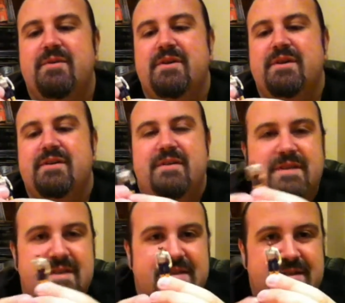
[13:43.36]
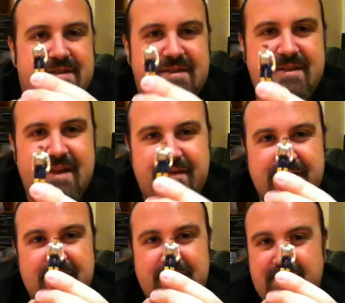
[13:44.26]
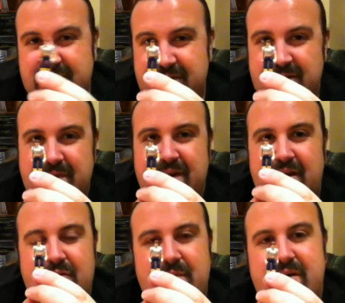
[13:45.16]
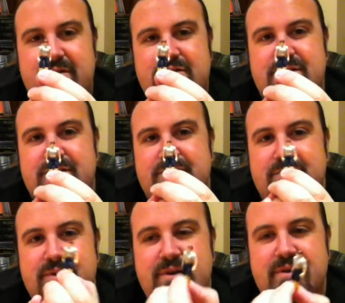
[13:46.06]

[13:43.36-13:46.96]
but this is definitely, it's got to be an homage to